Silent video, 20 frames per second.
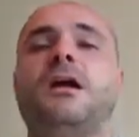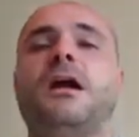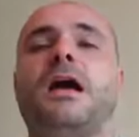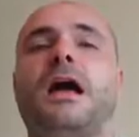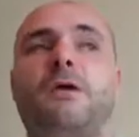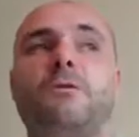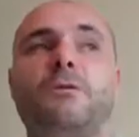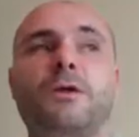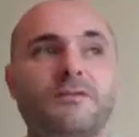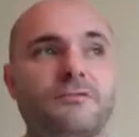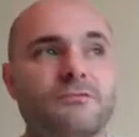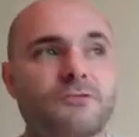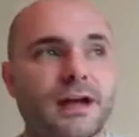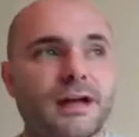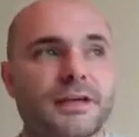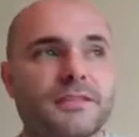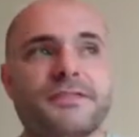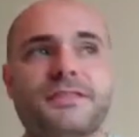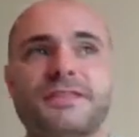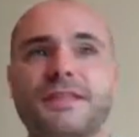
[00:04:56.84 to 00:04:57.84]
However,
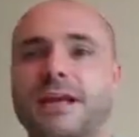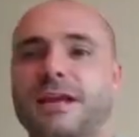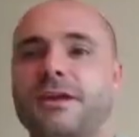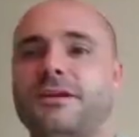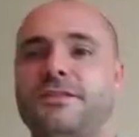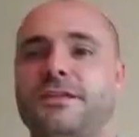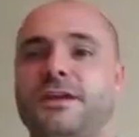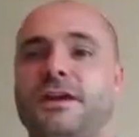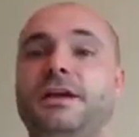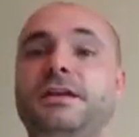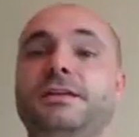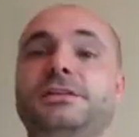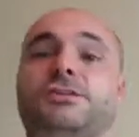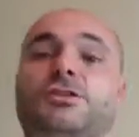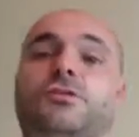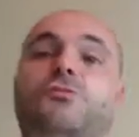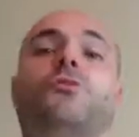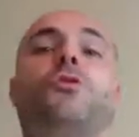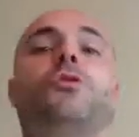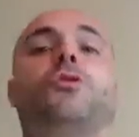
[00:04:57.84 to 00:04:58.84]
I think that it's
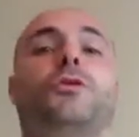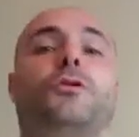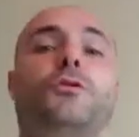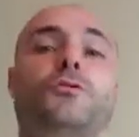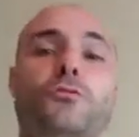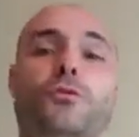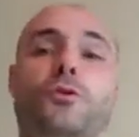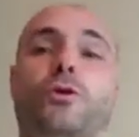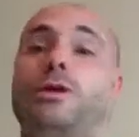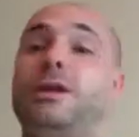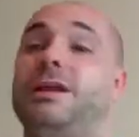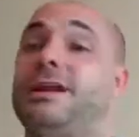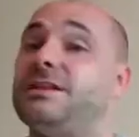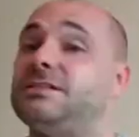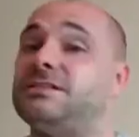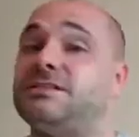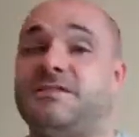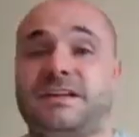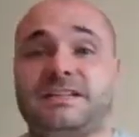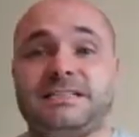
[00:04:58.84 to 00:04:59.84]
grown and grown in
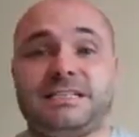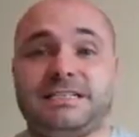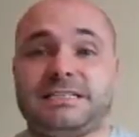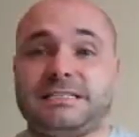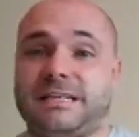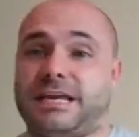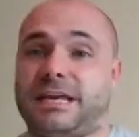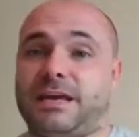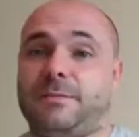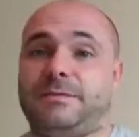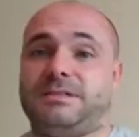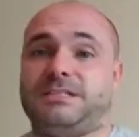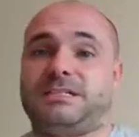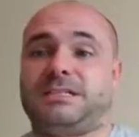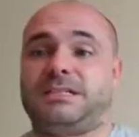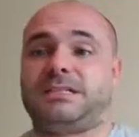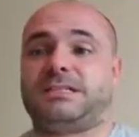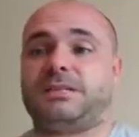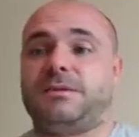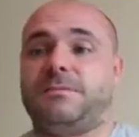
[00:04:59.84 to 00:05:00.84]
its fantastic gaming
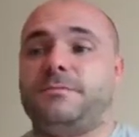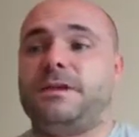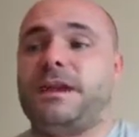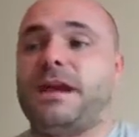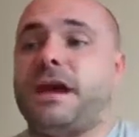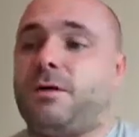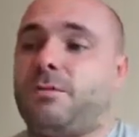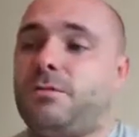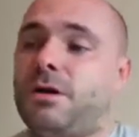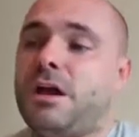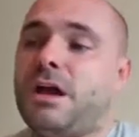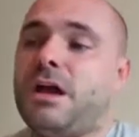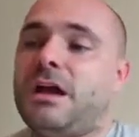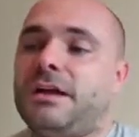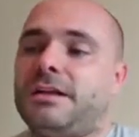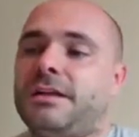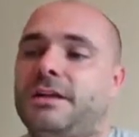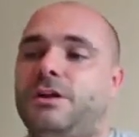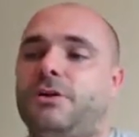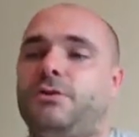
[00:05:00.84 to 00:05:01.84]
system now.
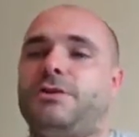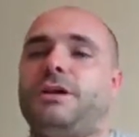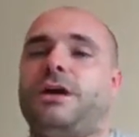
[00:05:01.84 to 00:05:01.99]
You know,